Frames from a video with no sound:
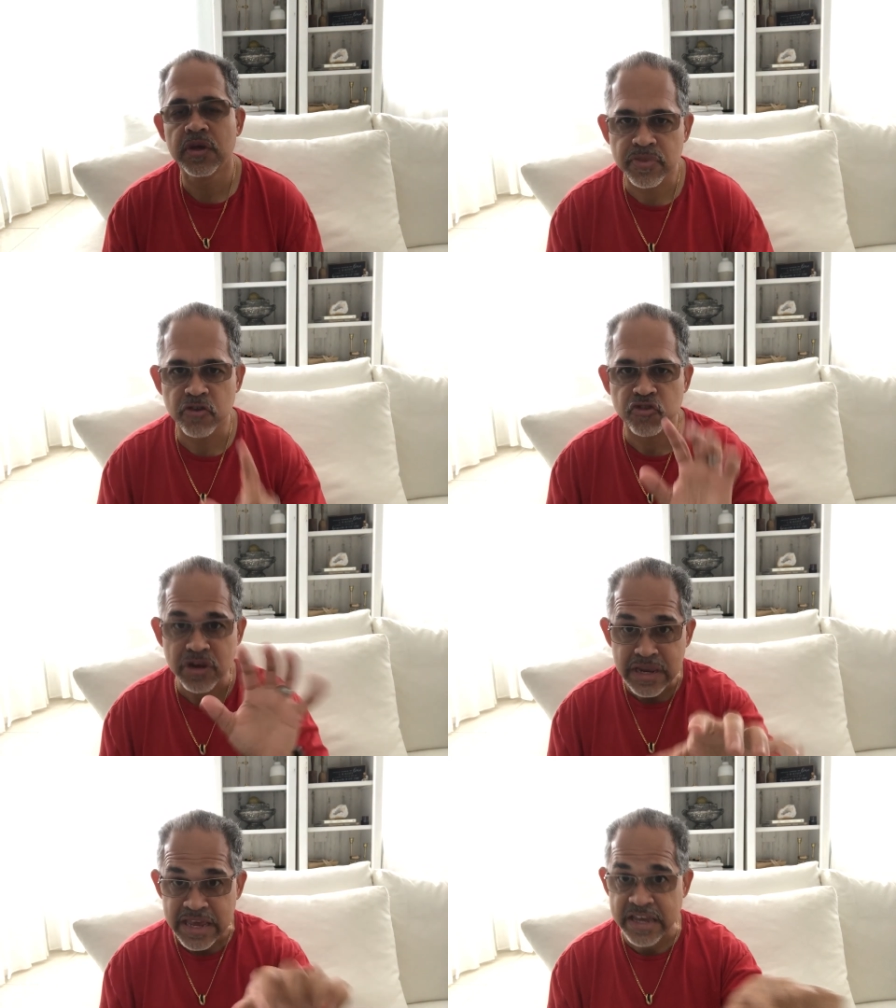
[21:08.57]
there's a
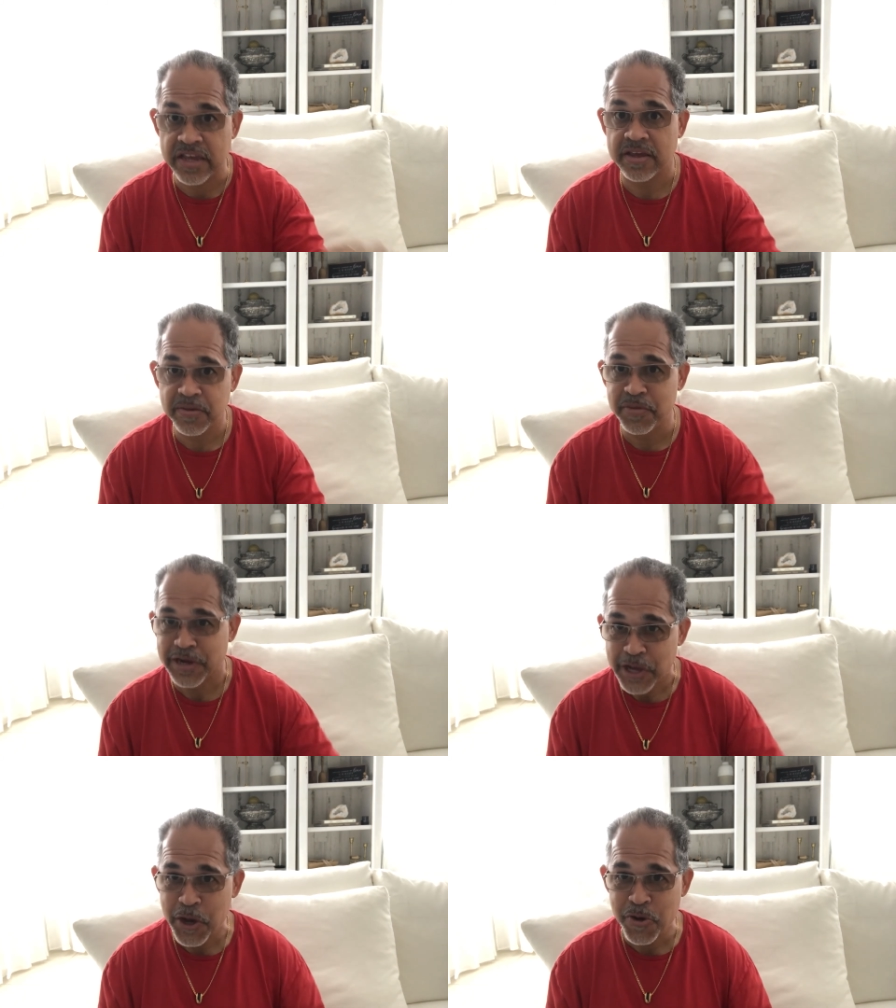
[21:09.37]
link
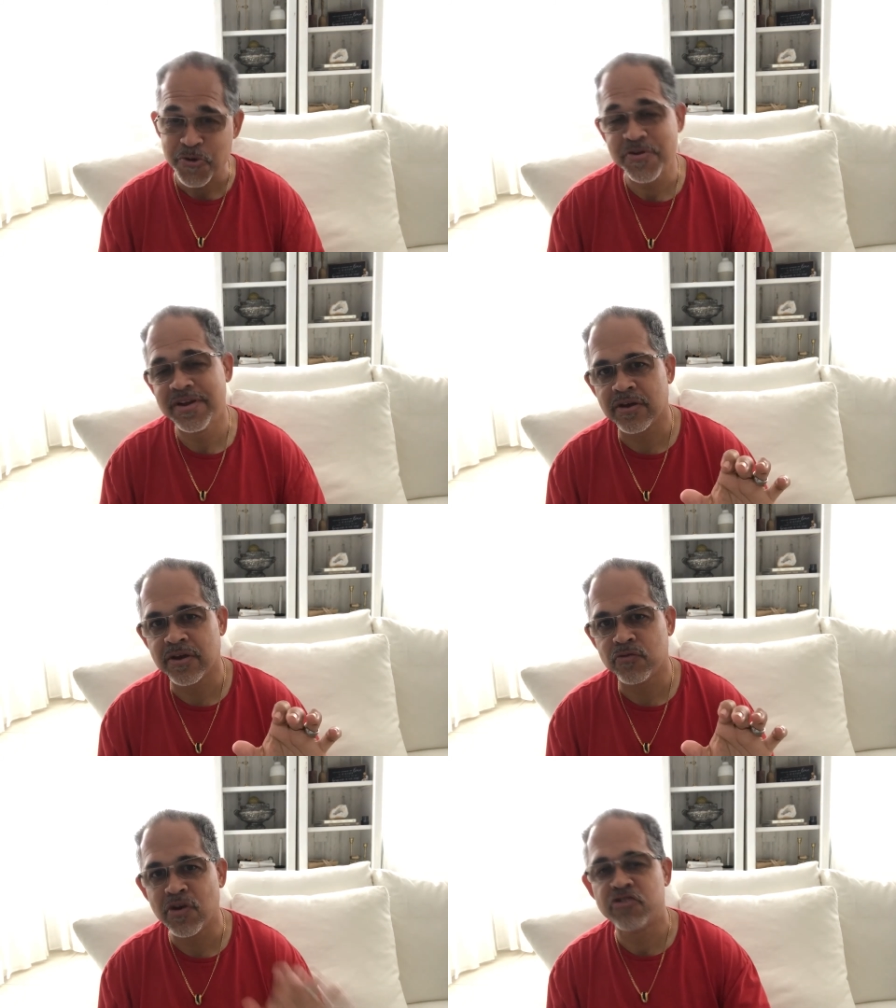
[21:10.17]
below
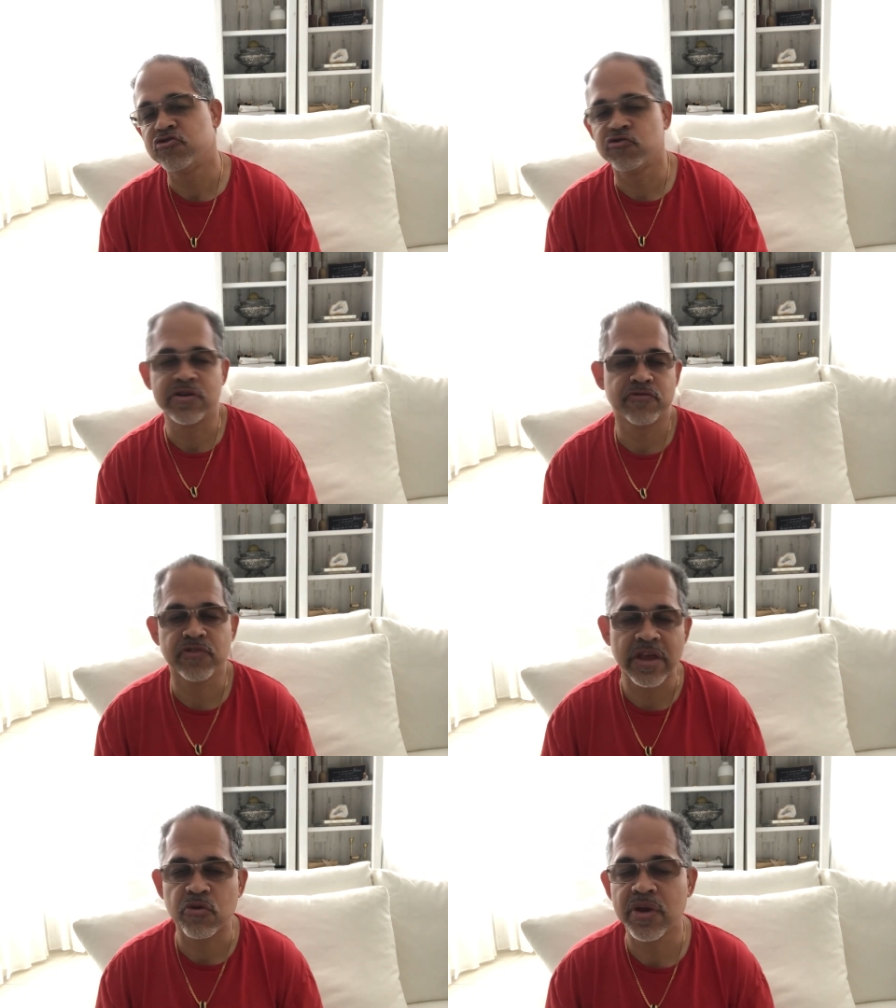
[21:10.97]
on registering for
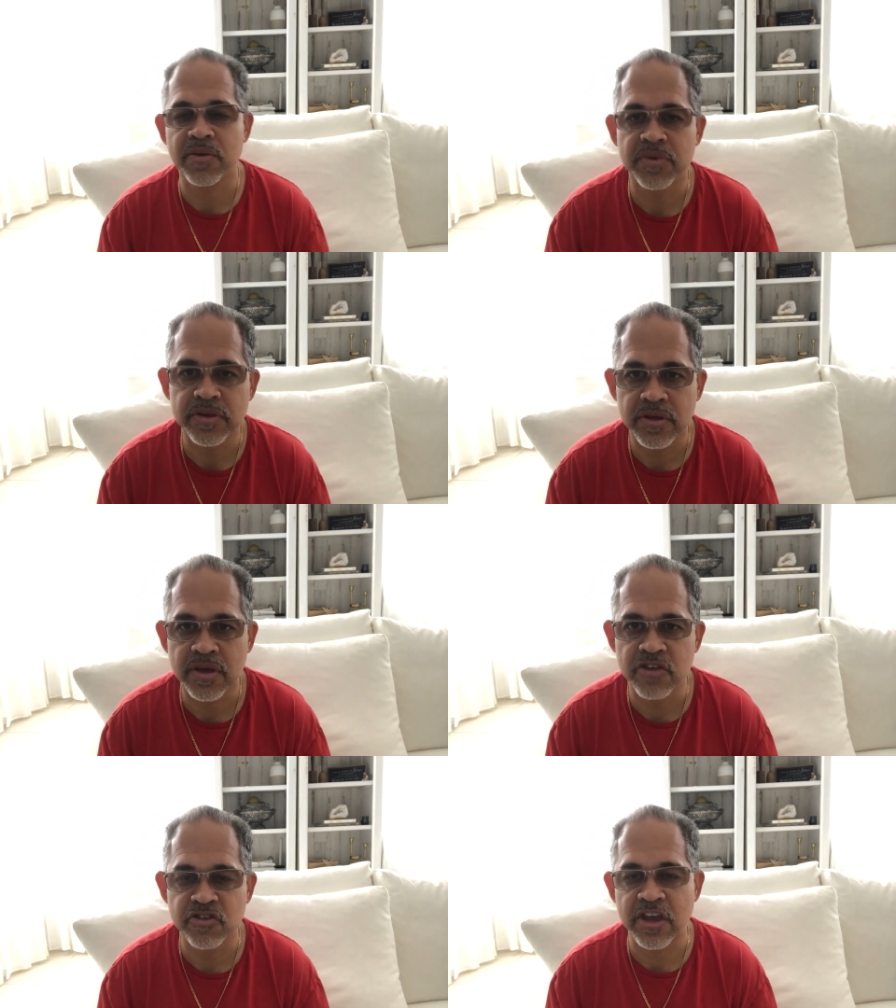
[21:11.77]
that credit
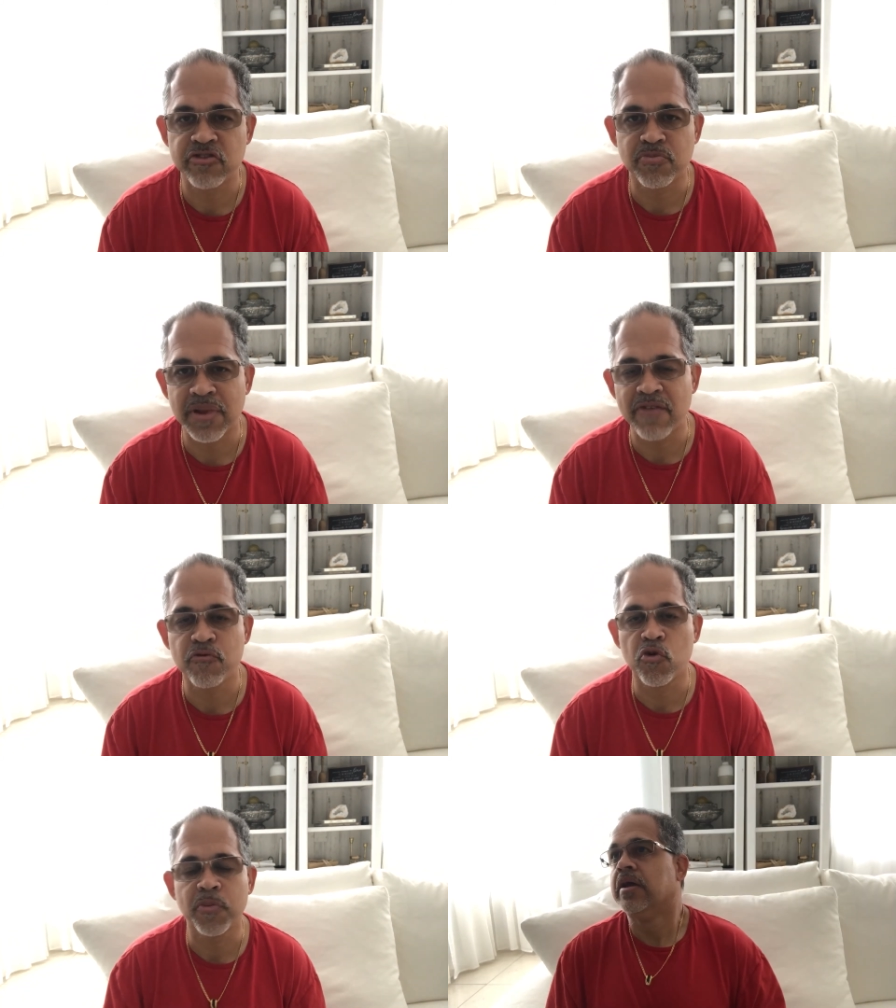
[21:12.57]
education platform.